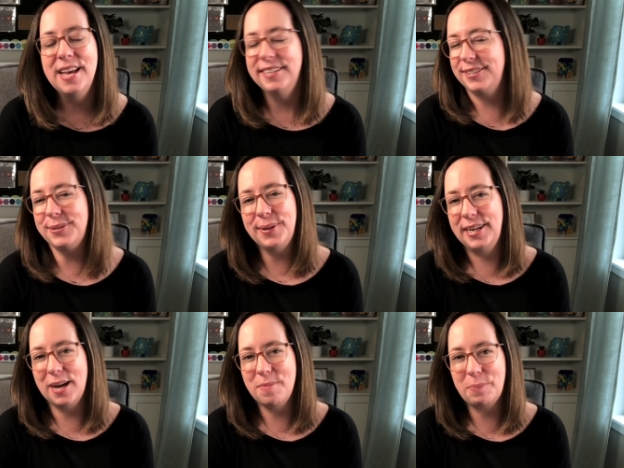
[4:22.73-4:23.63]
So you can
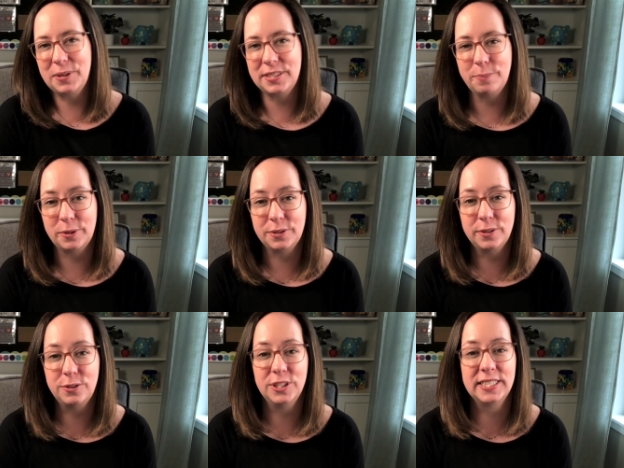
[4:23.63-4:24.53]
come up with simple
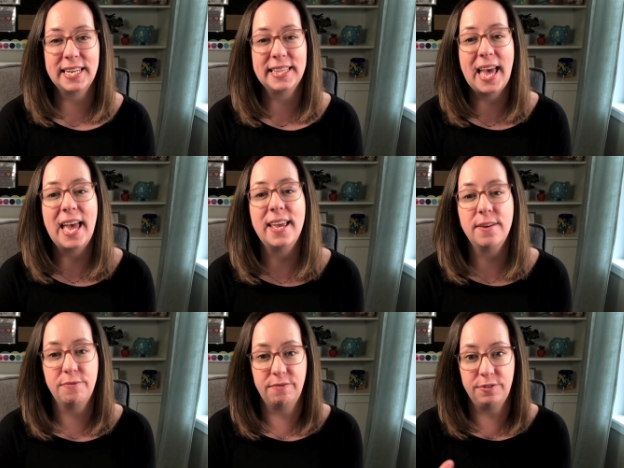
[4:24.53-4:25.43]
solutions like that
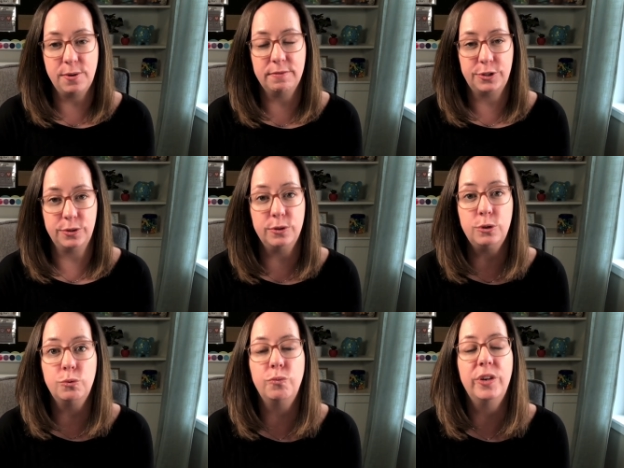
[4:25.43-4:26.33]
if you have a student
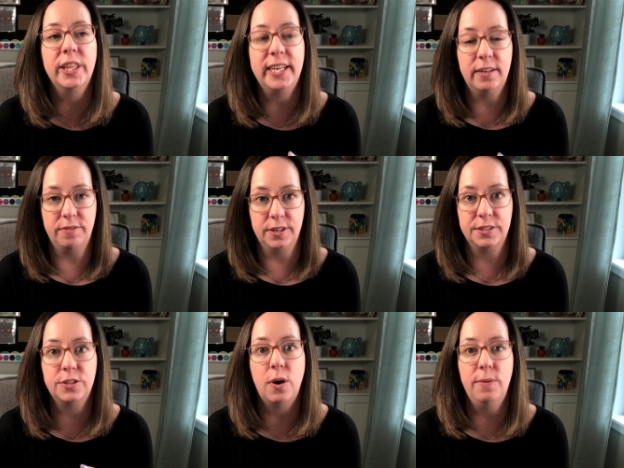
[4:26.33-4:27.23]
who's really
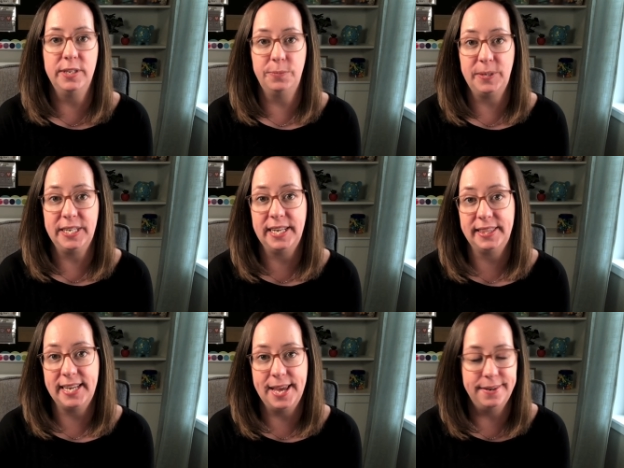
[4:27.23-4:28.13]
adverse to always being at
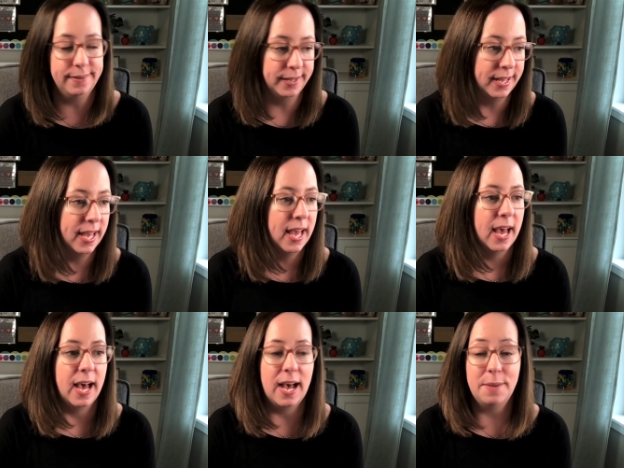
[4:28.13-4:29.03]
the end.
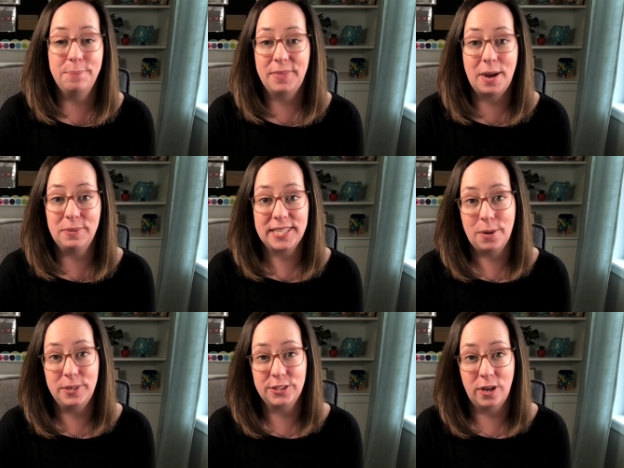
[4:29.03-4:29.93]
Um, that was how
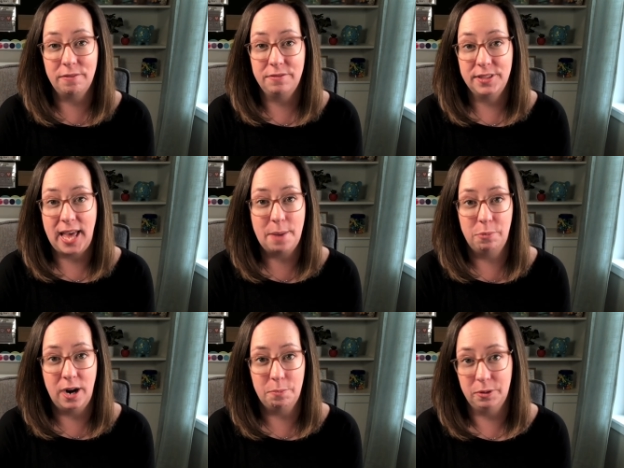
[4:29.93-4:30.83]
we solved that
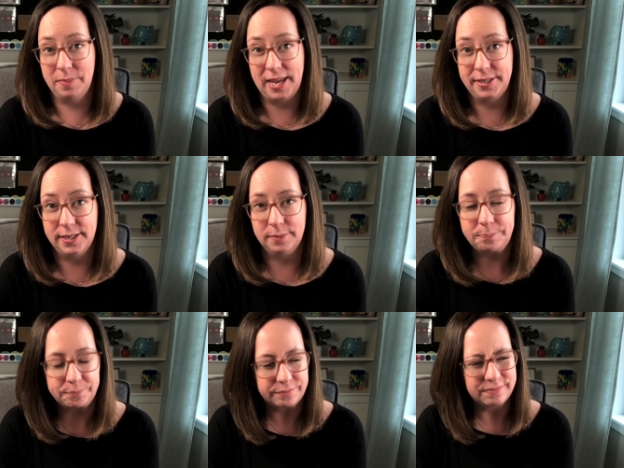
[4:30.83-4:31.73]
problem that year.
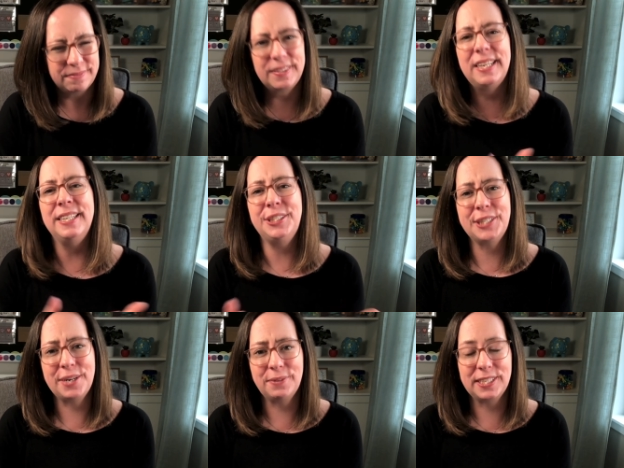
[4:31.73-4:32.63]

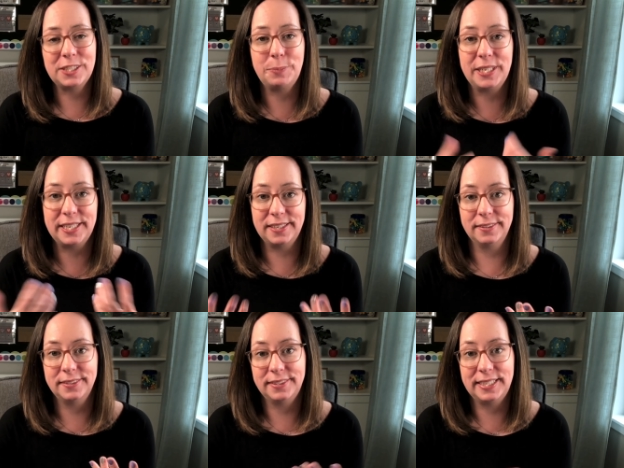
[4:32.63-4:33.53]
Generally speaking,
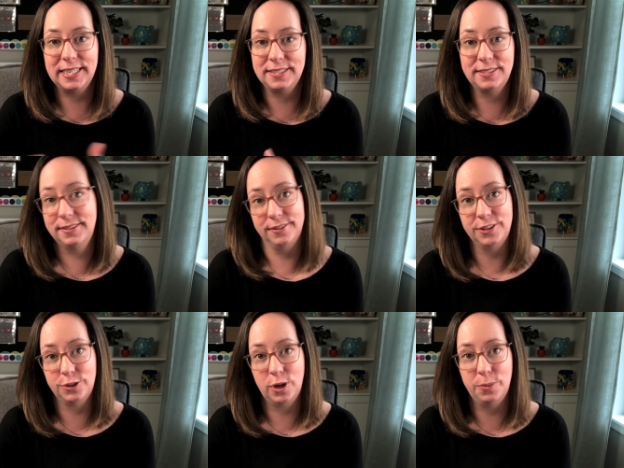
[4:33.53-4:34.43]
kids
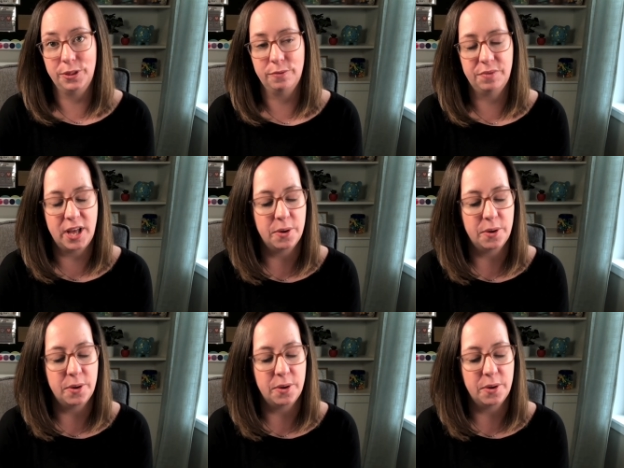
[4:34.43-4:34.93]
just go with the flow.